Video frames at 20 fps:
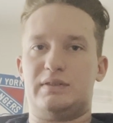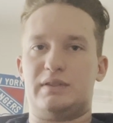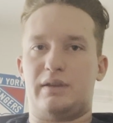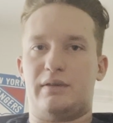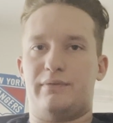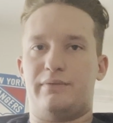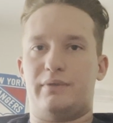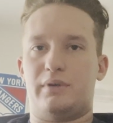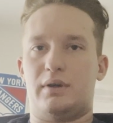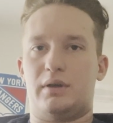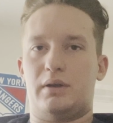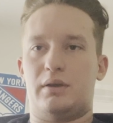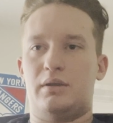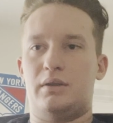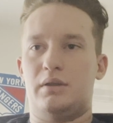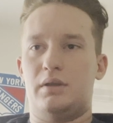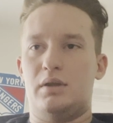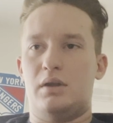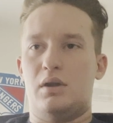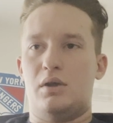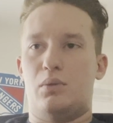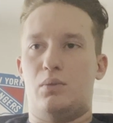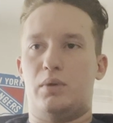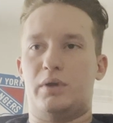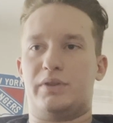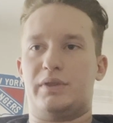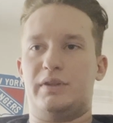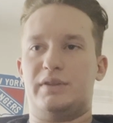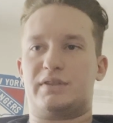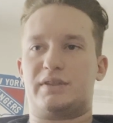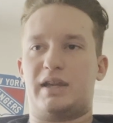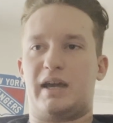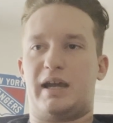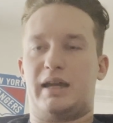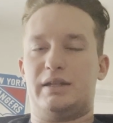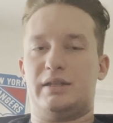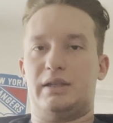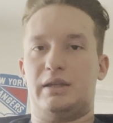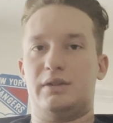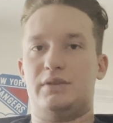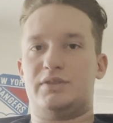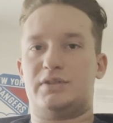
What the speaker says: of what this guy did.